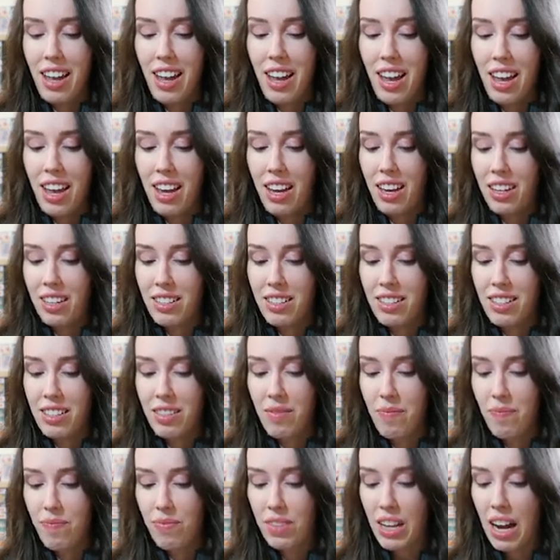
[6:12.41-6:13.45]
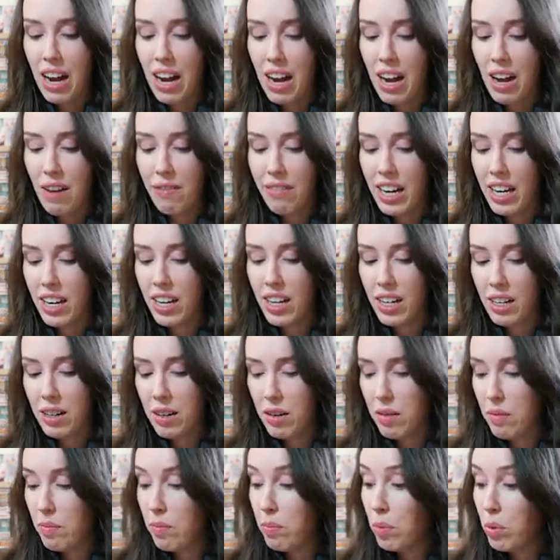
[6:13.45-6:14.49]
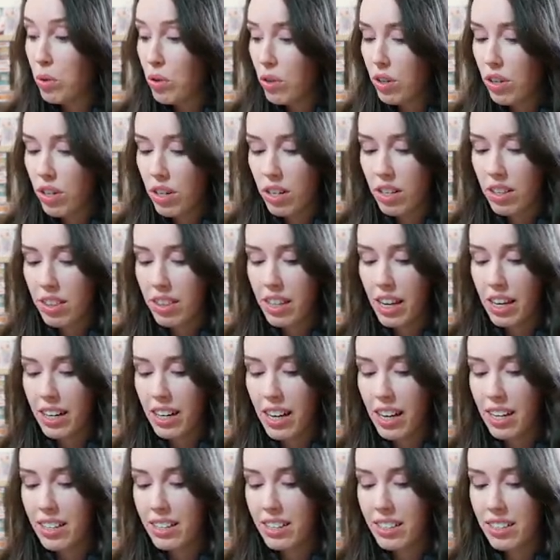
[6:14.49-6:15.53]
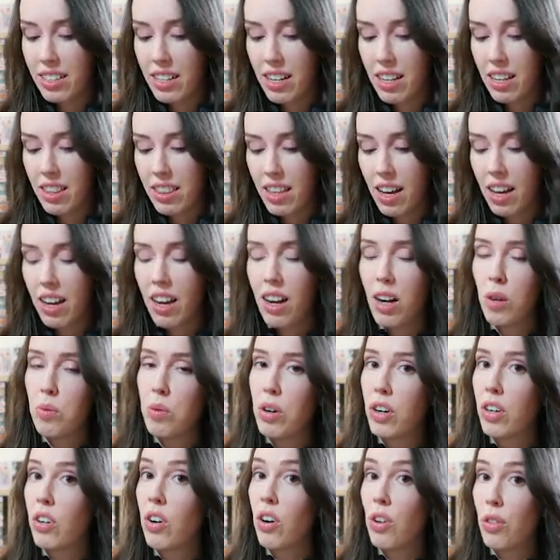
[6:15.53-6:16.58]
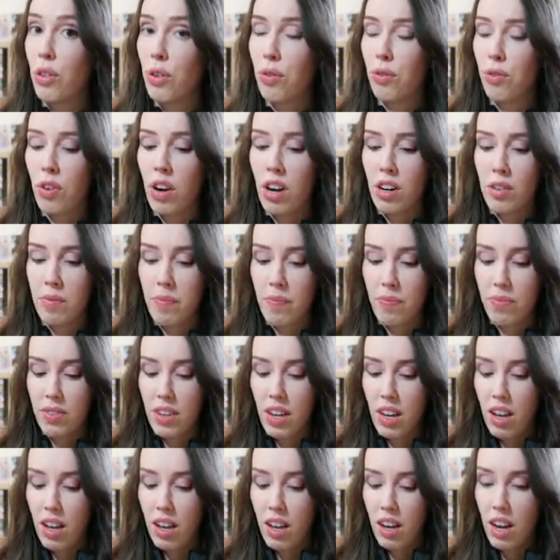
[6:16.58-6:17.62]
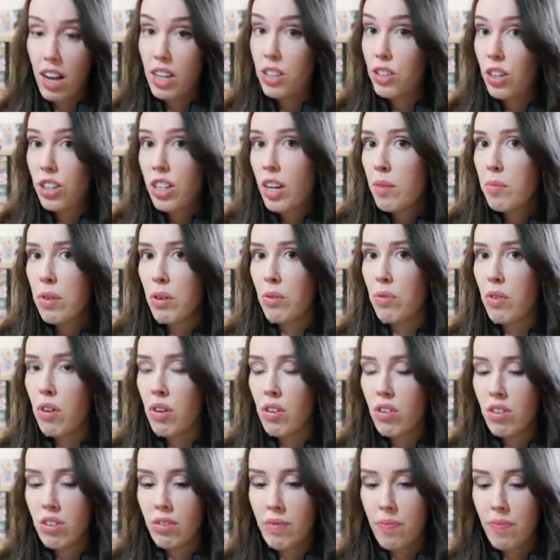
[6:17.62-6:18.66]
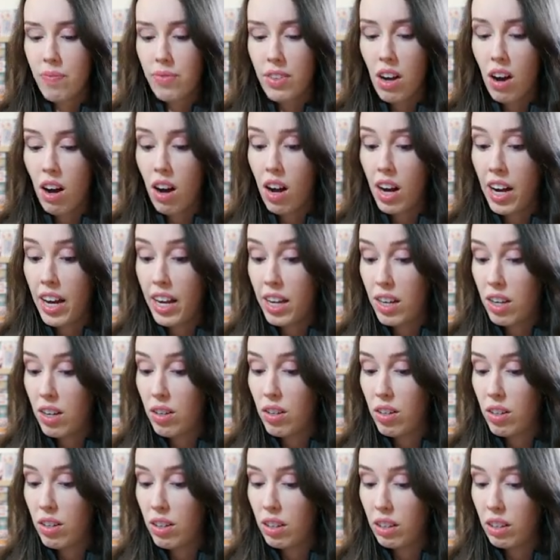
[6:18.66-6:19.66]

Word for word: And I have a book that has that artwork on the front. And don't get me wrong, I